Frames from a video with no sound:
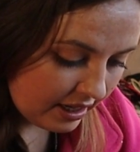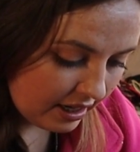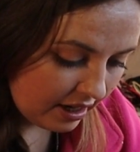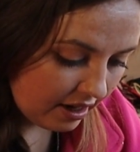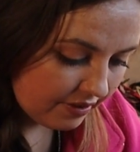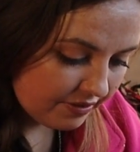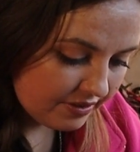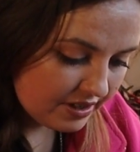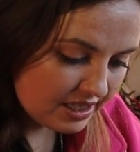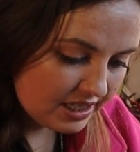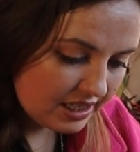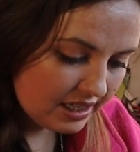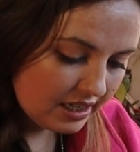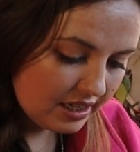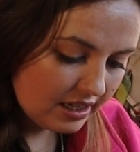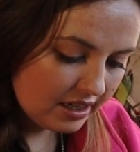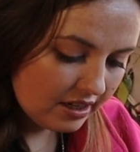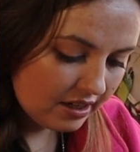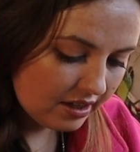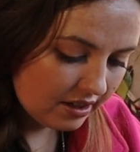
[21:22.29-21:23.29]

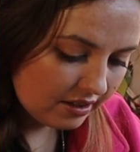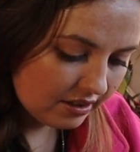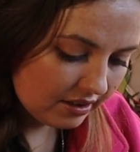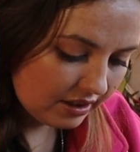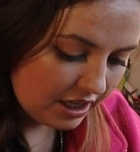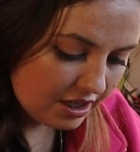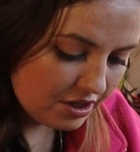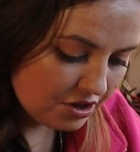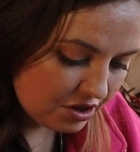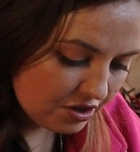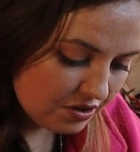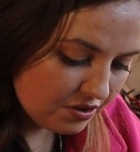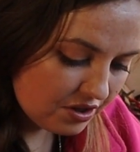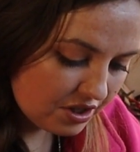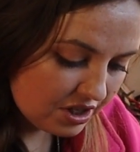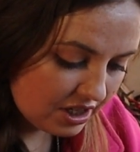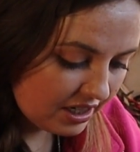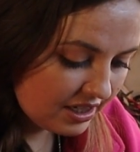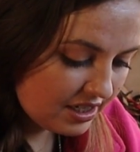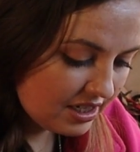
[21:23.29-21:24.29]
Obviously, they do
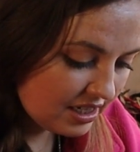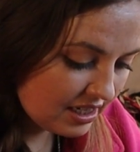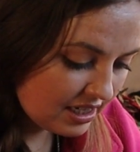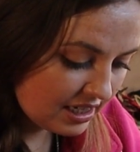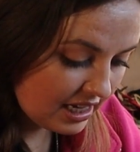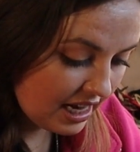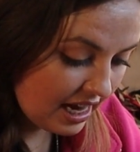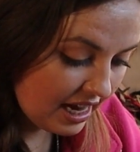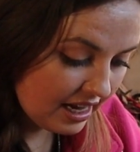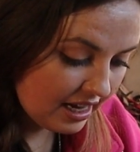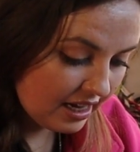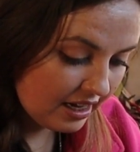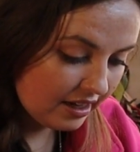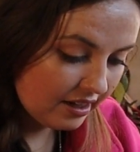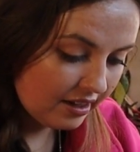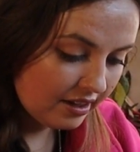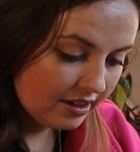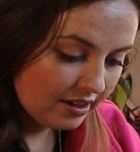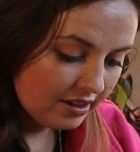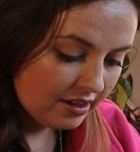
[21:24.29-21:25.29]
start to
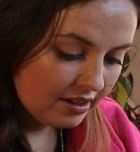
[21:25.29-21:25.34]
decay.